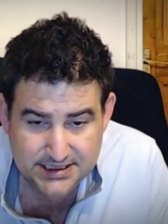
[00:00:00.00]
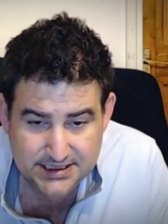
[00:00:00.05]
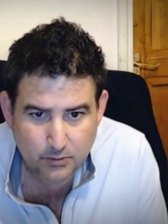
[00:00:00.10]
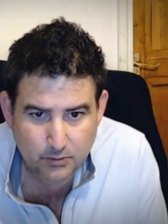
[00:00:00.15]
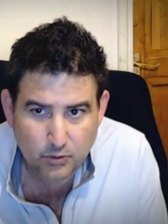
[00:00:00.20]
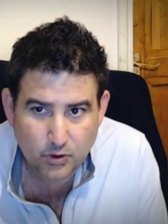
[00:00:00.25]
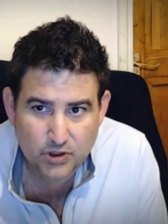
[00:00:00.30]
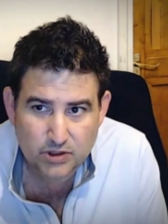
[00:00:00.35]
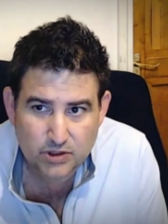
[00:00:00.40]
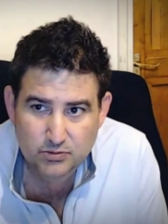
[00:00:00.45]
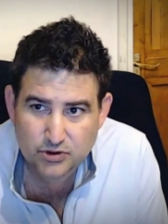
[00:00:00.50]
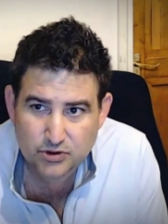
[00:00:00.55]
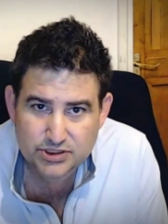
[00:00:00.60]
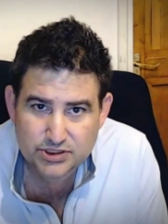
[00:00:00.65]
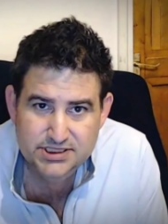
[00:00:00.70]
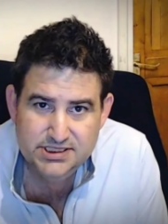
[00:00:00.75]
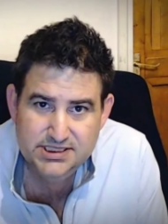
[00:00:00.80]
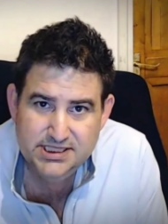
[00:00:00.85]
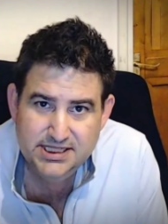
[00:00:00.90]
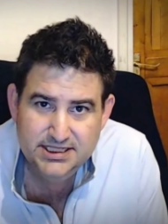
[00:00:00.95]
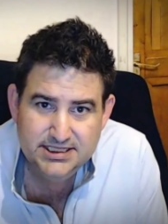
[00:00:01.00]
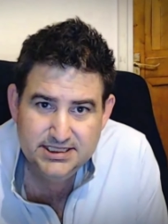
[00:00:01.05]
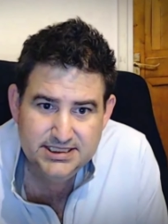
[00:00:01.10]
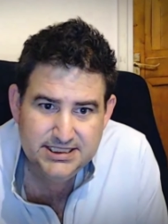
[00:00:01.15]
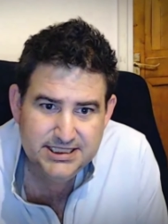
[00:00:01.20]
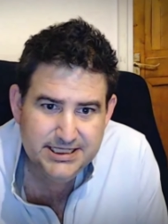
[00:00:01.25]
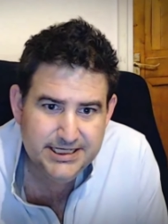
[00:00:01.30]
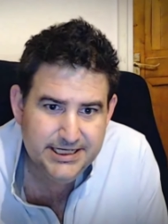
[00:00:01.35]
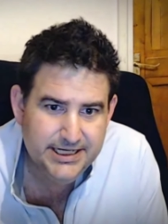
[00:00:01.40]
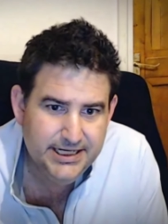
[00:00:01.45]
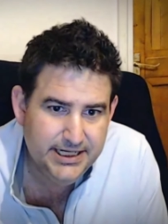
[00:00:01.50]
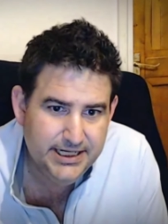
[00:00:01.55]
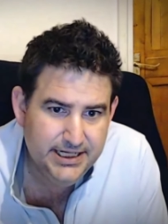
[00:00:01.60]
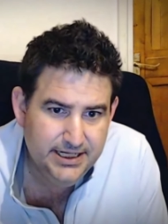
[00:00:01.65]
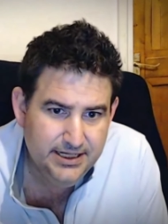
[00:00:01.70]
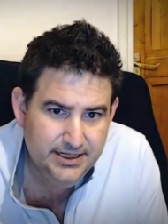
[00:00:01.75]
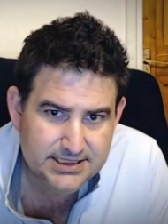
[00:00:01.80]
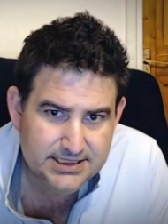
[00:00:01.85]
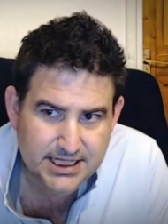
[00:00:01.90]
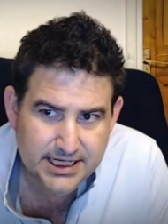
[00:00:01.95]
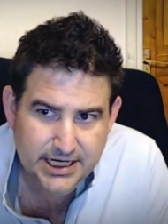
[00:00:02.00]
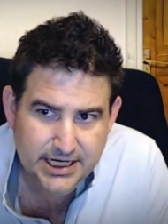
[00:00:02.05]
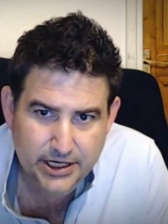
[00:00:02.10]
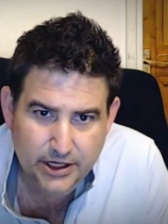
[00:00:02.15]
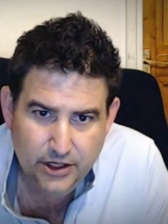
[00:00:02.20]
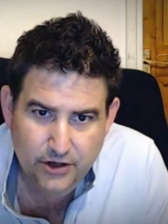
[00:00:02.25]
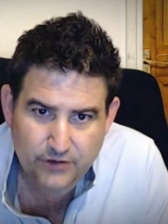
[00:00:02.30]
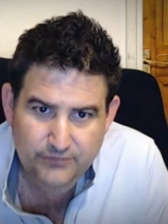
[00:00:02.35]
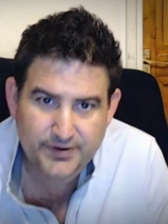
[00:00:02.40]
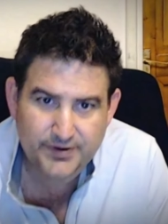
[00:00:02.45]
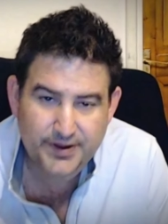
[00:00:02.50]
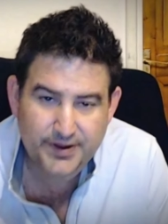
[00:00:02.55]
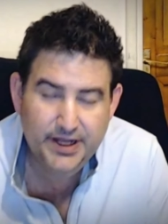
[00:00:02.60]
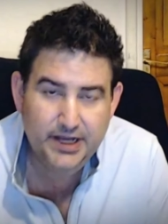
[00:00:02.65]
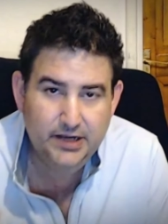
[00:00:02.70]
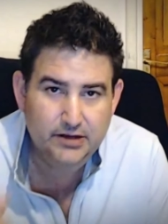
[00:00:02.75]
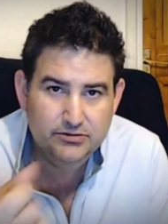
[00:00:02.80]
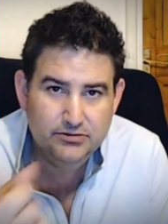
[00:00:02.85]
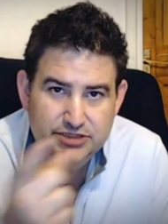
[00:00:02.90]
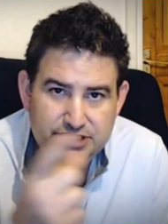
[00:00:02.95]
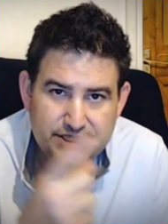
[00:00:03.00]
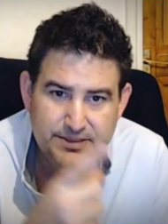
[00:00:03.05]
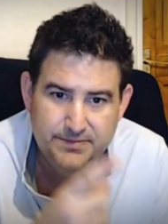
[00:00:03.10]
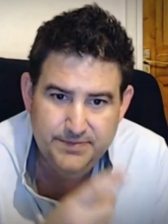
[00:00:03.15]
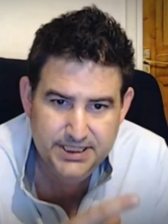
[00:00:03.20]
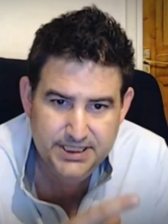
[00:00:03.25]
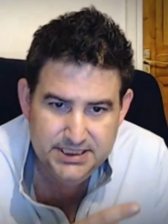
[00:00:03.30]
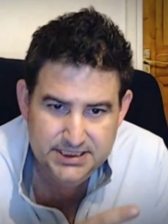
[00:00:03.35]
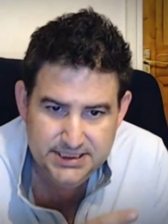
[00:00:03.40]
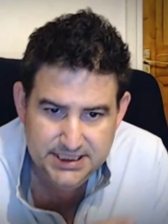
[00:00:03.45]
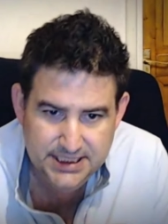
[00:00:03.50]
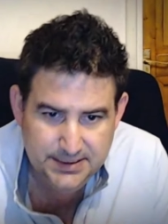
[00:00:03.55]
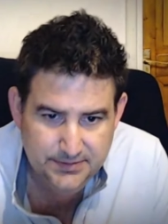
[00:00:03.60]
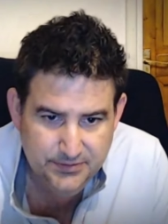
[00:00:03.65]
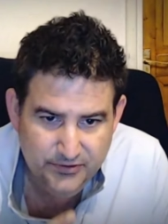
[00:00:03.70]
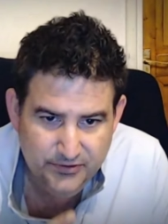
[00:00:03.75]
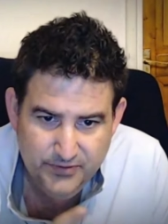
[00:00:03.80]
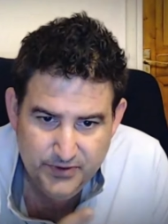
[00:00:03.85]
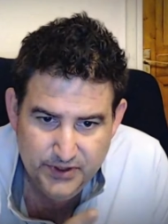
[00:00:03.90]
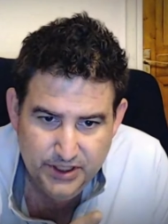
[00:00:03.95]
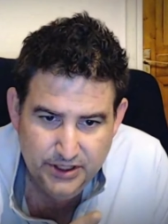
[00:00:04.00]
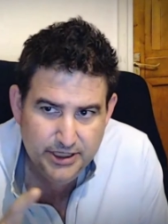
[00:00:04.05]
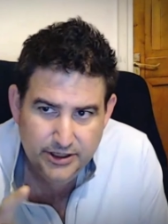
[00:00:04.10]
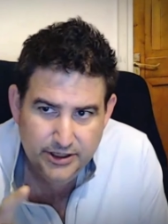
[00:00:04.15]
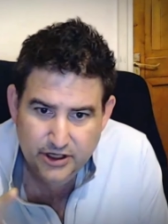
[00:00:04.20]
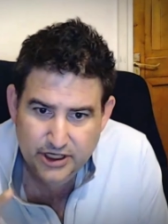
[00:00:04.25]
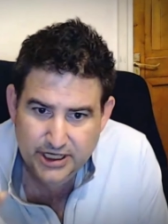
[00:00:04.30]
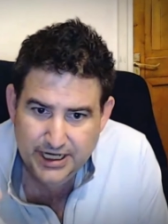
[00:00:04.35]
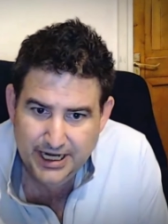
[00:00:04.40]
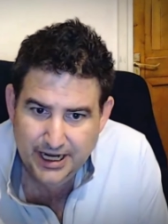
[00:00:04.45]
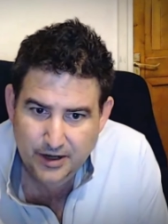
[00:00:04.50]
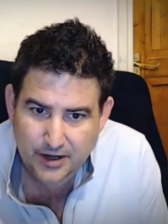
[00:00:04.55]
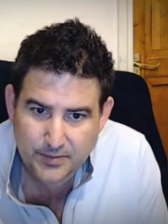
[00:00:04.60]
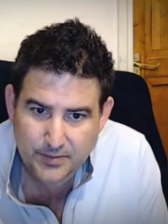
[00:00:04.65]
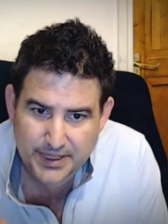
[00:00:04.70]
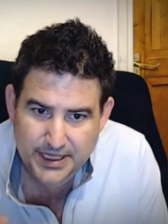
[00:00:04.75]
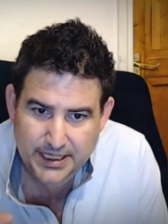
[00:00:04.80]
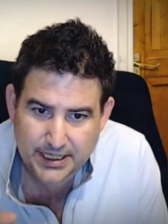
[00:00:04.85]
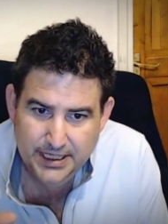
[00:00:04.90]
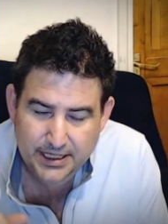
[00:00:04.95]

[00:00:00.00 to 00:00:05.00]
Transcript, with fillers: and what was the T has taken over the L G B T movement, but you can now be,